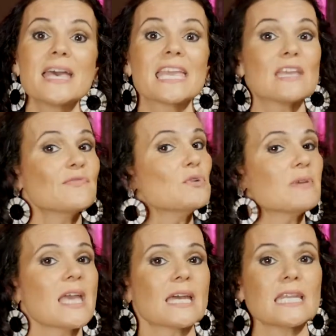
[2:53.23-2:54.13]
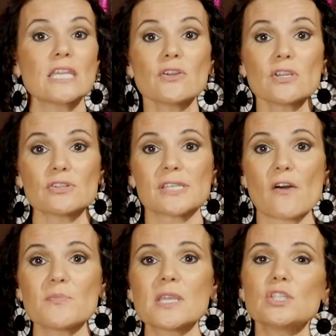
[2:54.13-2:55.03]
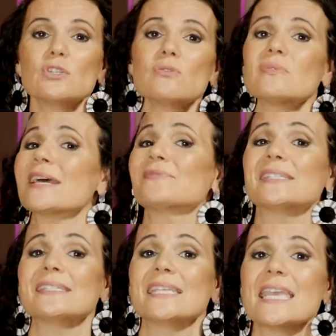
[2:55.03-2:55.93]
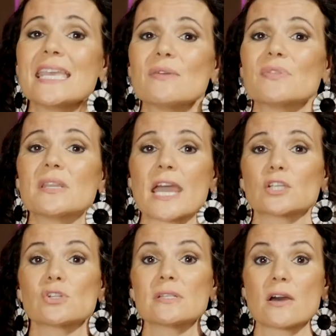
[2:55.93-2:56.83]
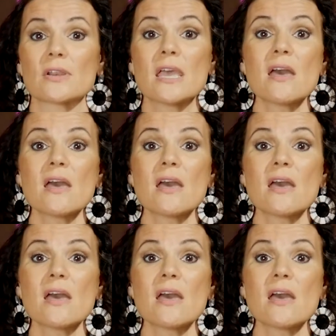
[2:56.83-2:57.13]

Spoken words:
if you can't hear yourself, because you don't have to sing with an extra loud